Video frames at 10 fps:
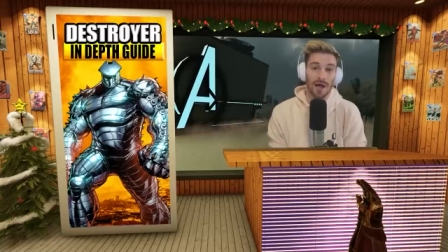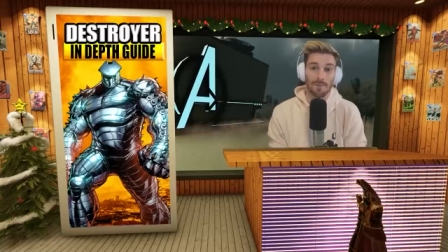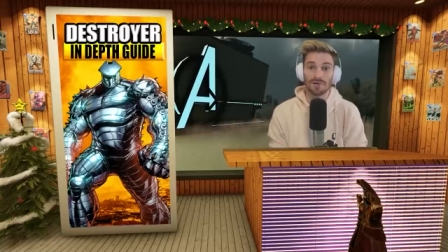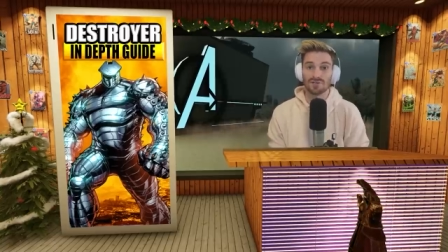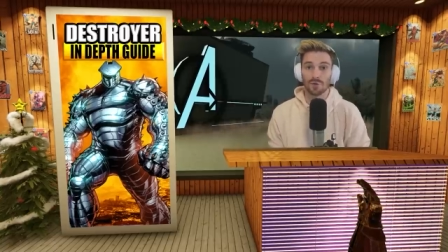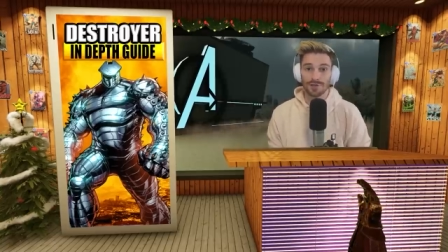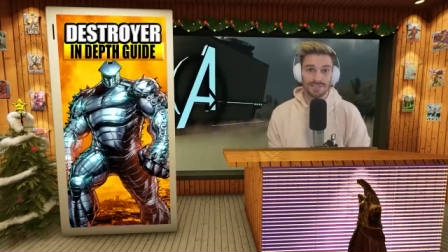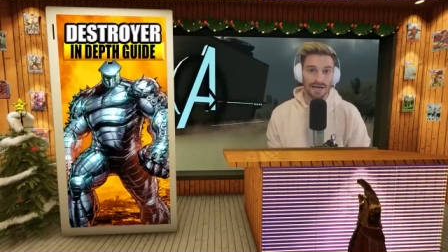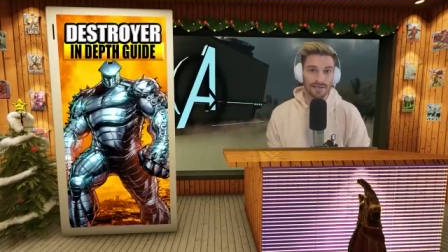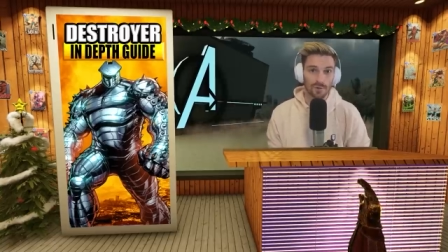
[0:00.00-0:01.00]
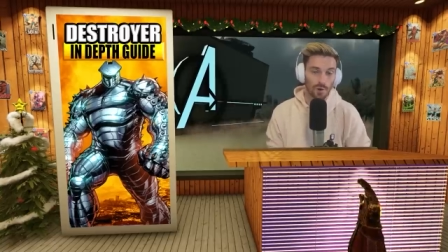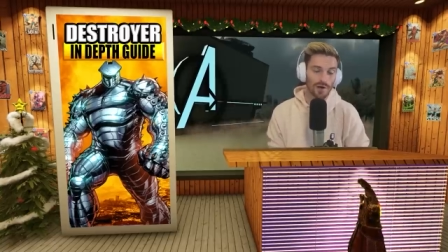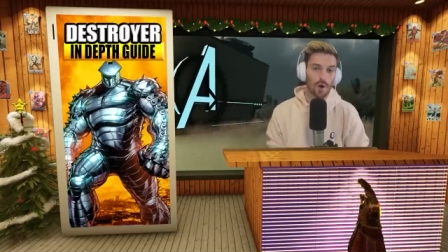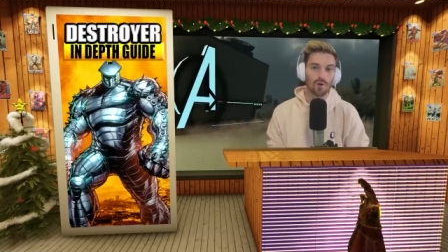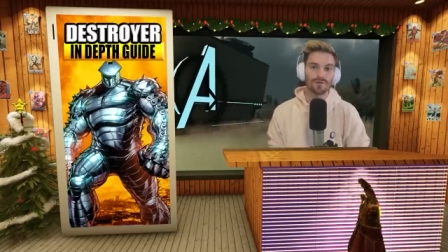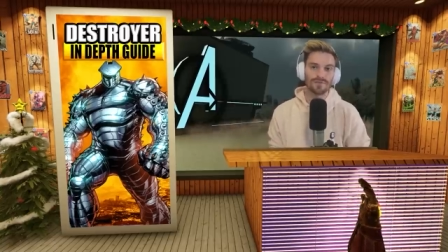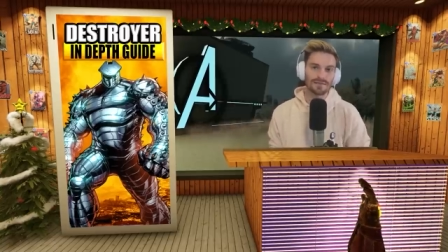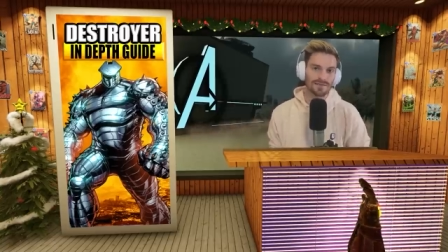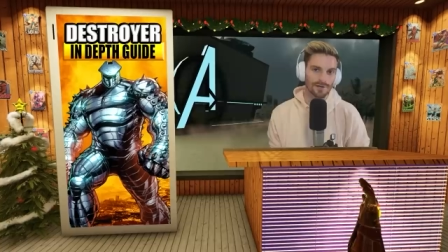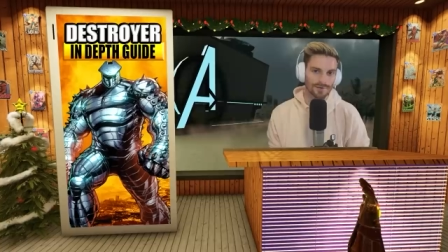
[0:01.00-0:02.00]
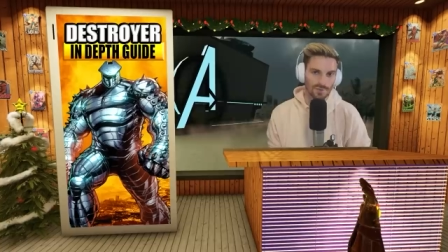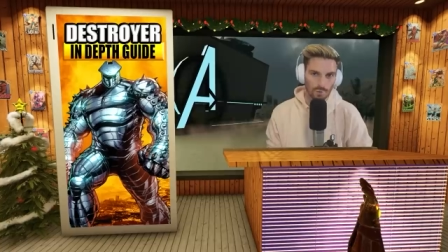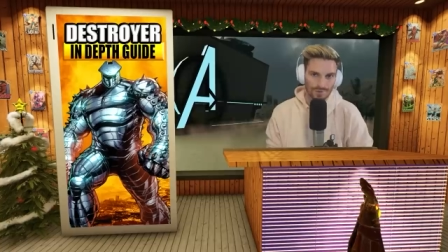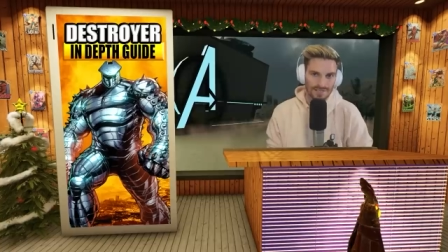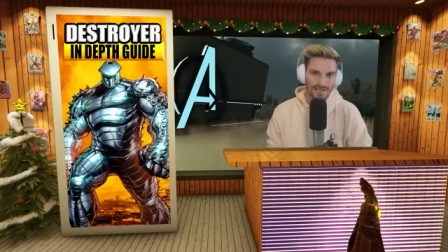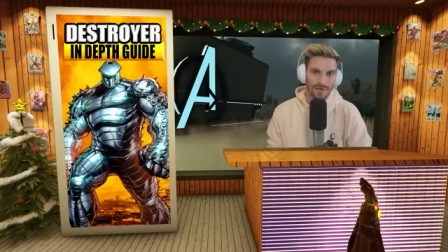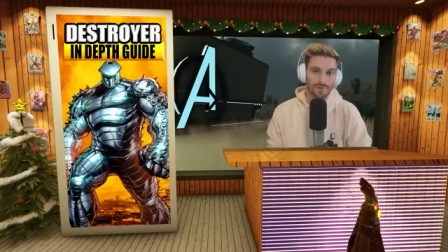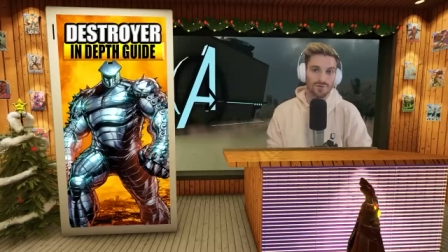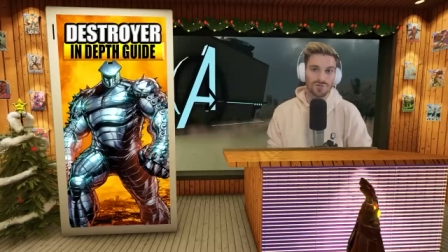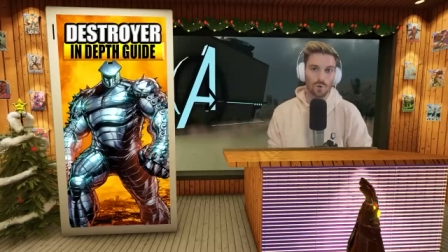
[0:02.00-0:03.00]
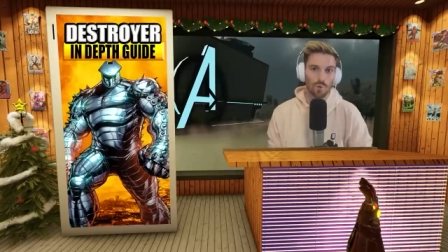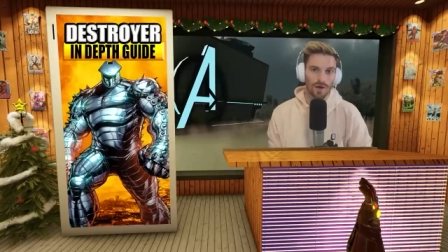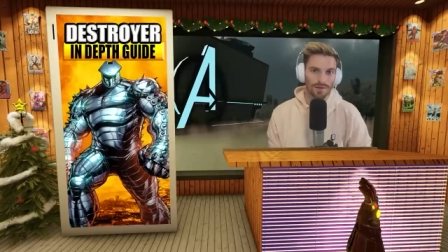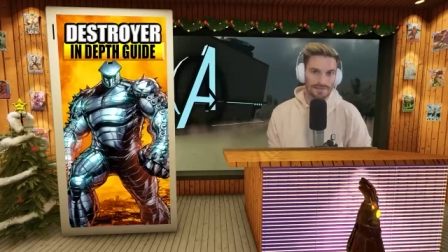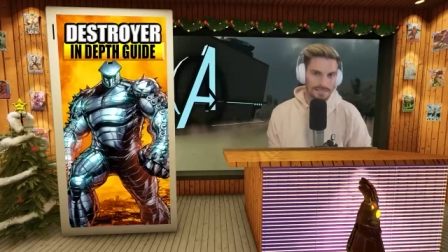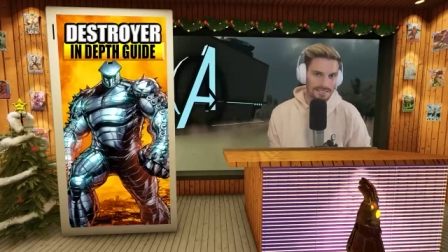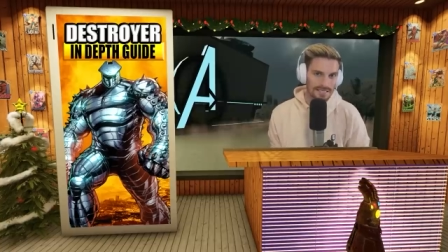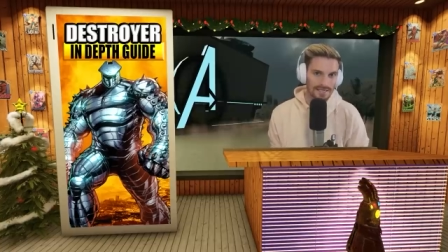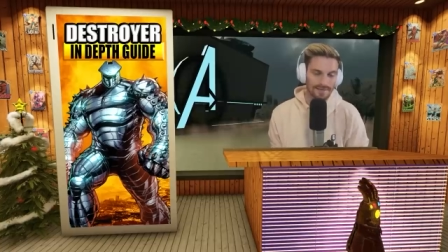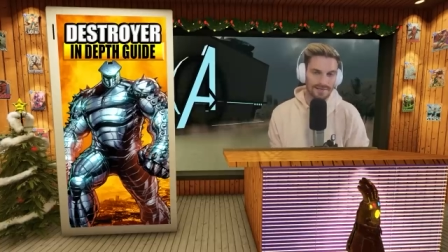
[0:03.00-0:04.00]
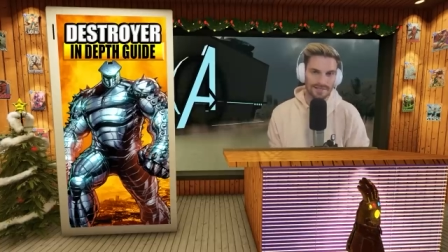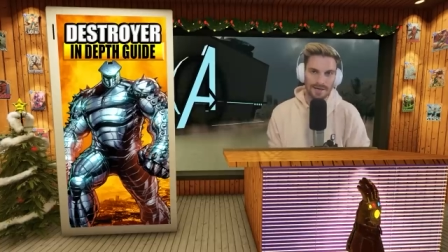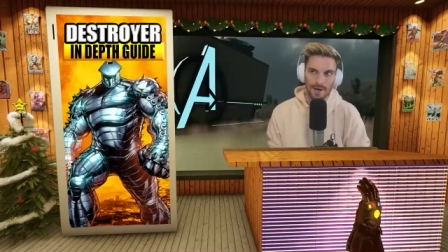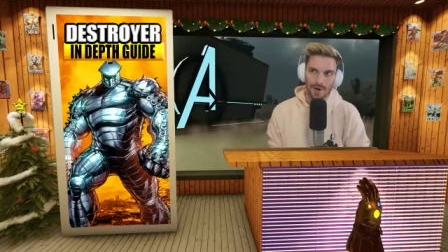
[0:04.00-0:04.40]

I'm going to show you exactly why all of these cards work together so well and sing in this